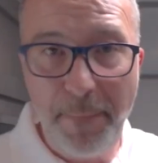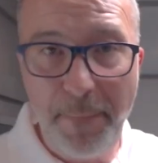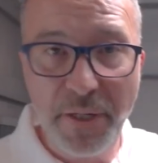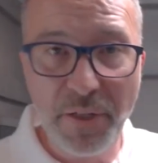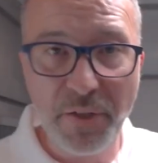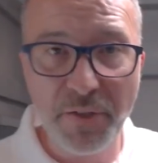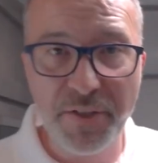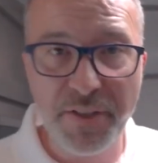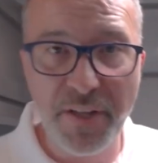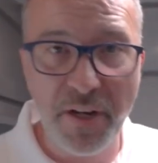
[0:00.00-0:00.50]

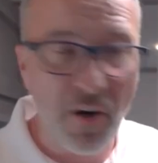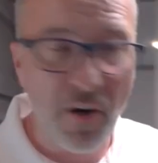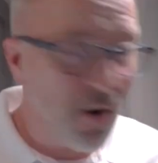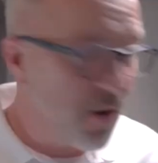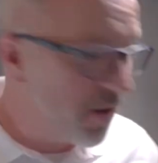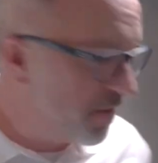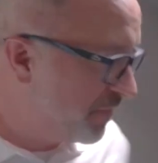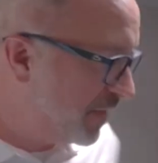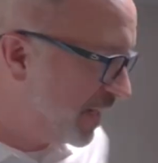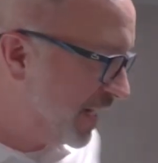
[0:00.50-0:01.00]
builds their
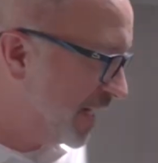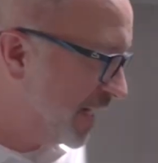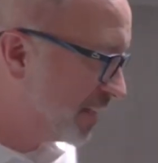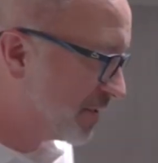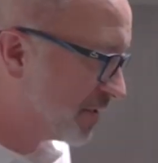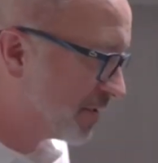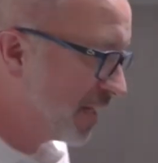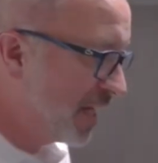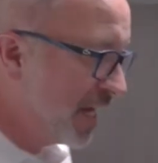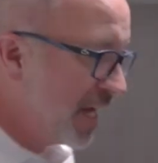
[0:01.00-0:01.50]

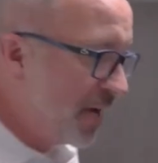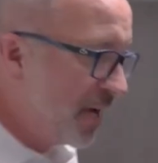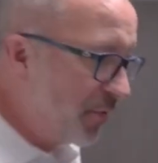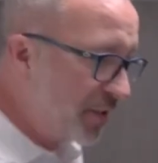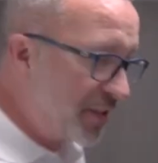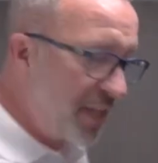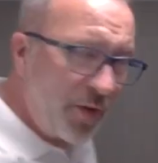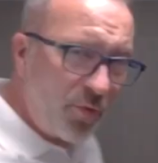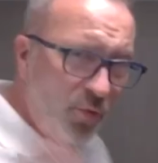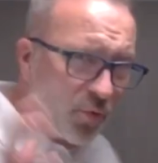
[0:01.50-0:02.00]
RVs, with
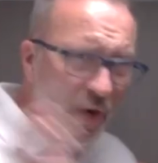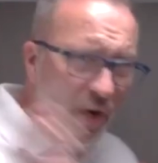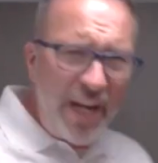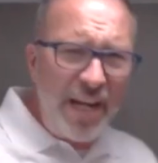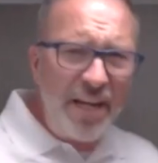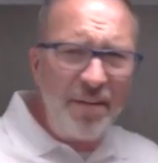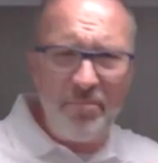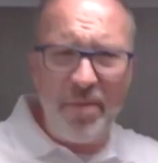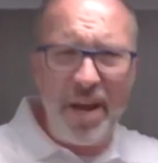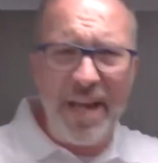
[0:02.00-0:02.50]
that
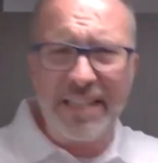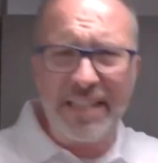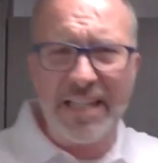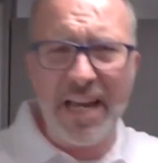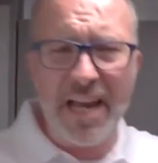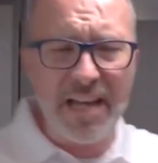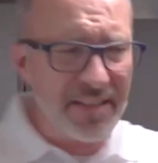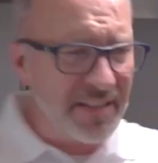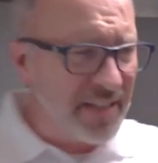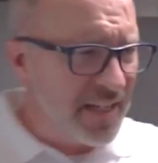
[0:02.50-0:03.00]
rain bay
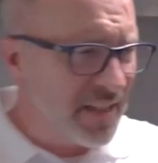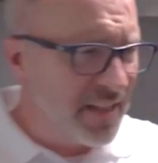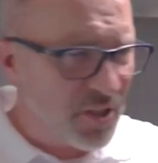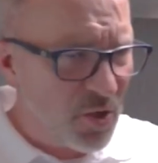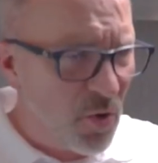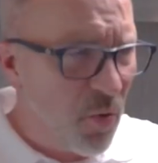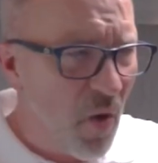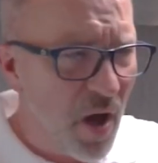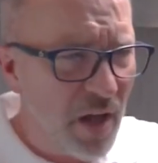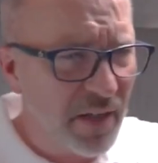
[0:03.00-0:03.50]
testing, the
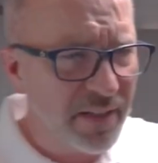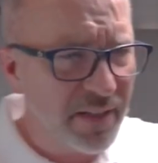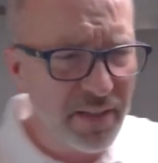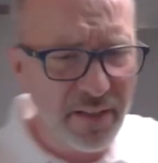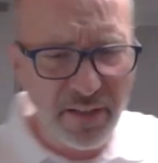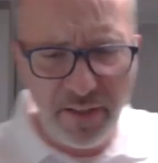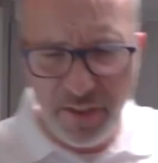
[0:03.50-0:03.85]
quality in the